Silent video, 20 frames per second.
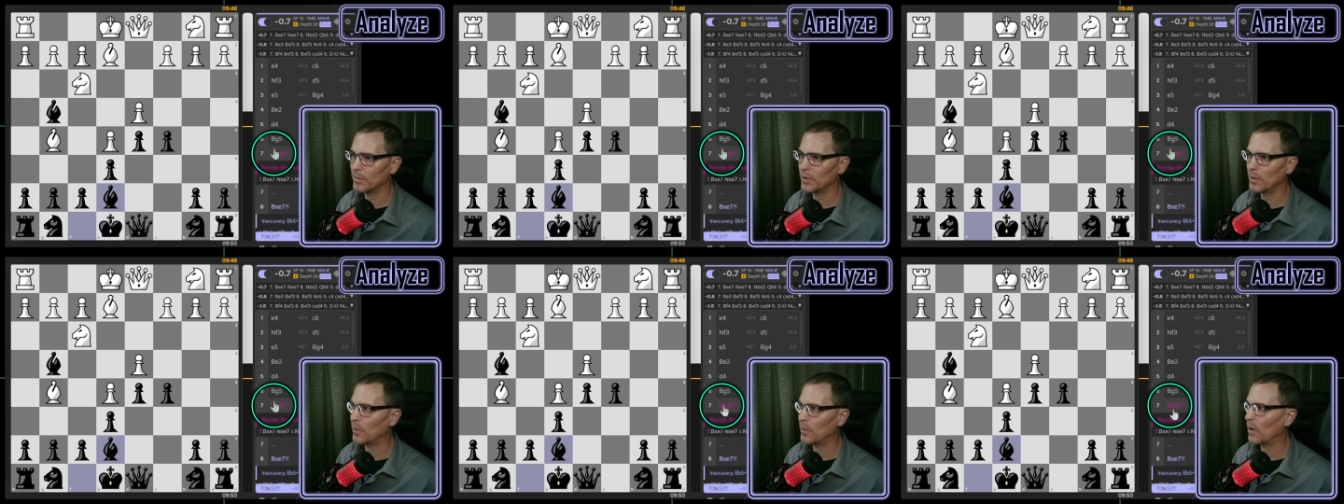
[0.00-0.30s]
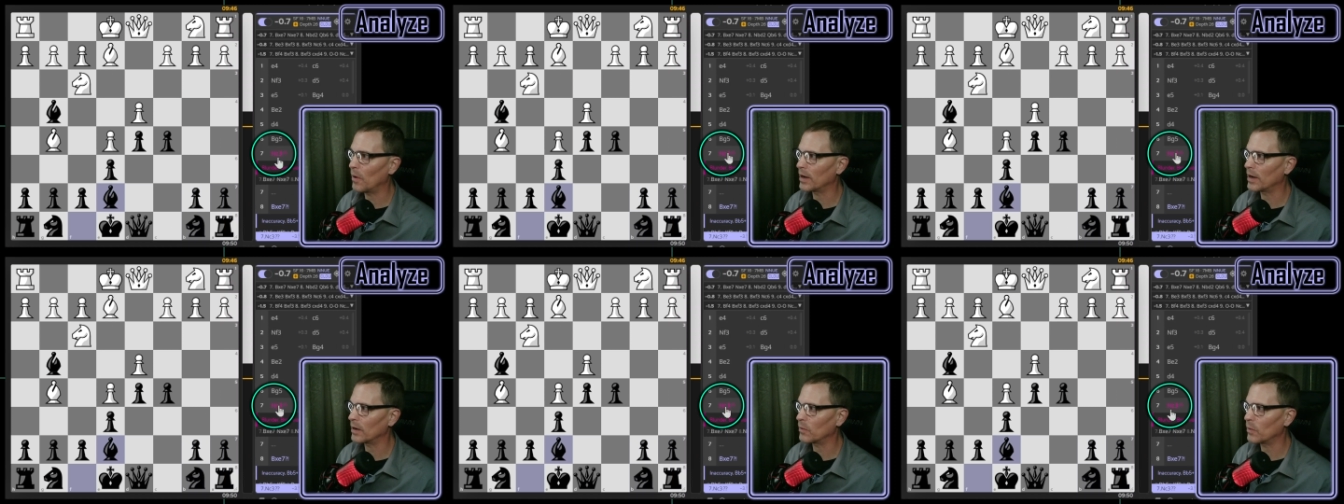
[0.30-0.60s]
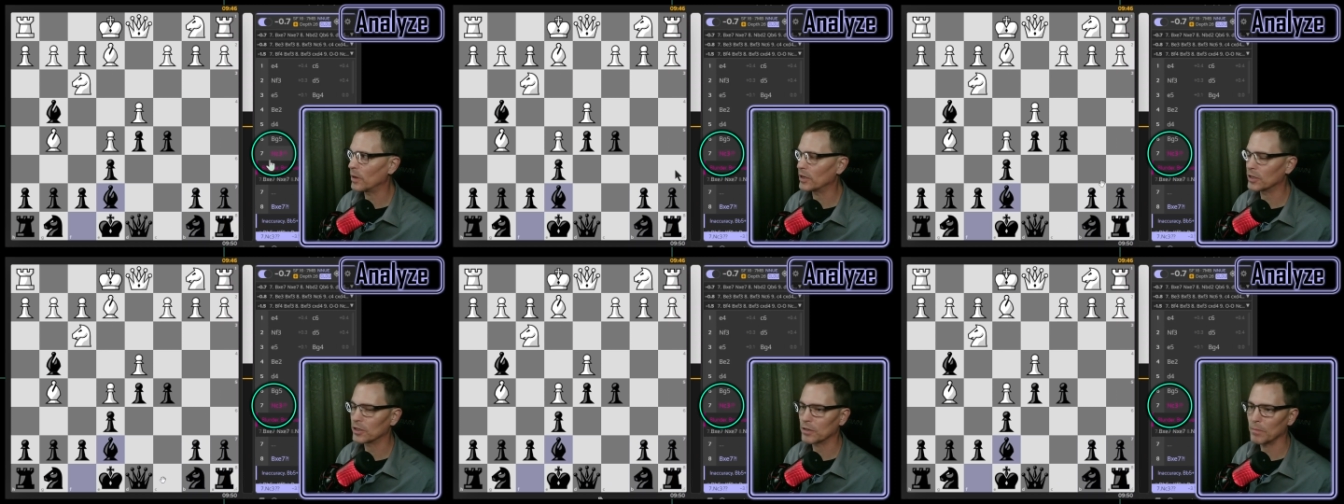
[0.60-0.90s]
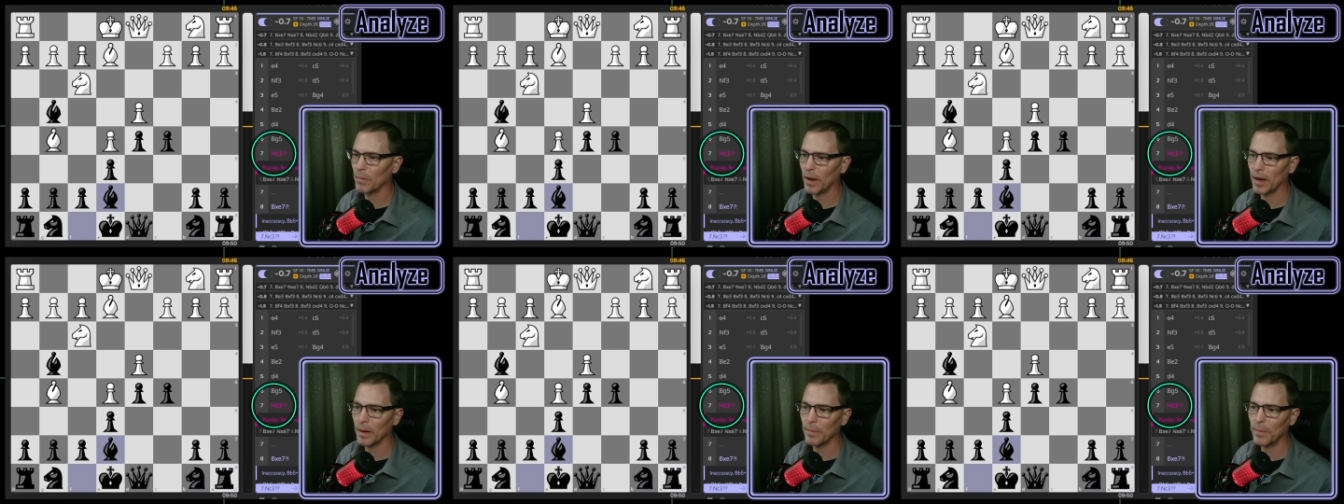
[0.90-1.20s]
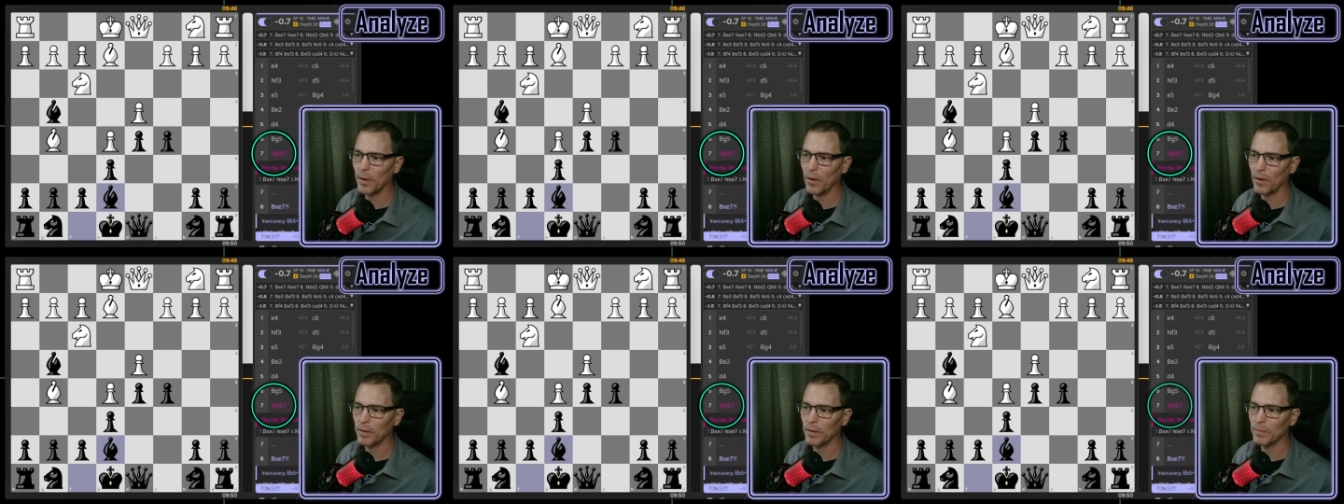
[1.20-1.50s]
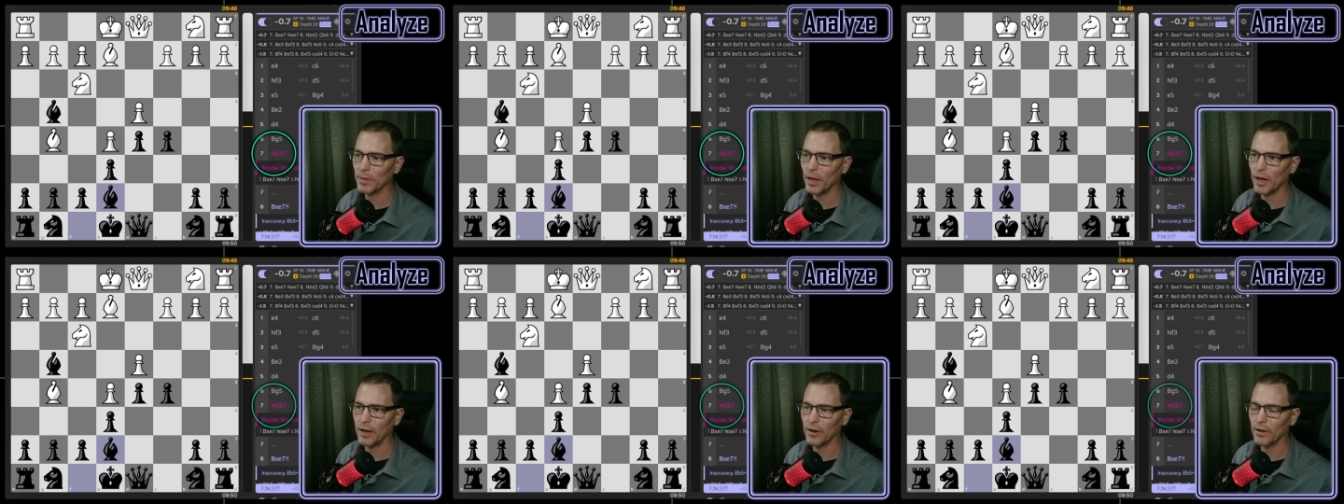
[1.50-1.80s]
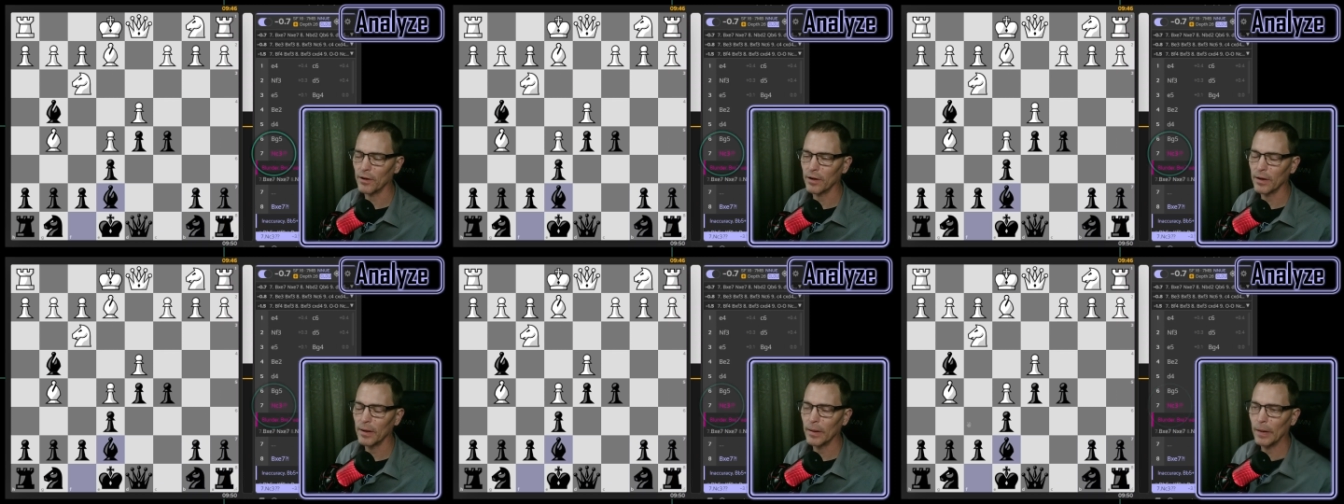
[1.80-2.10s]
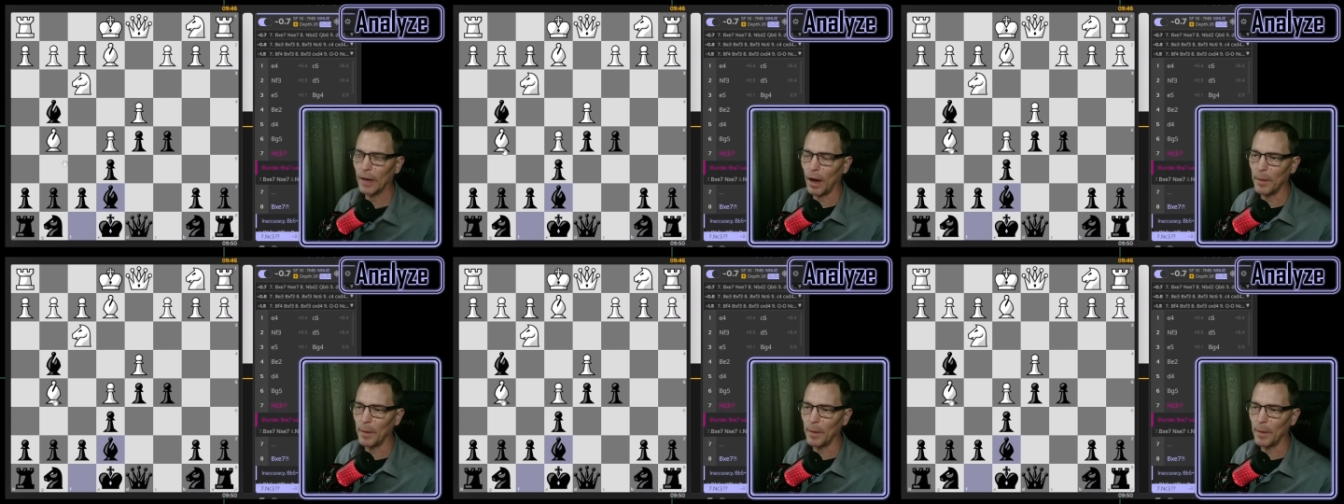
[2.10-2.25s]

the point at which my opponent blundered.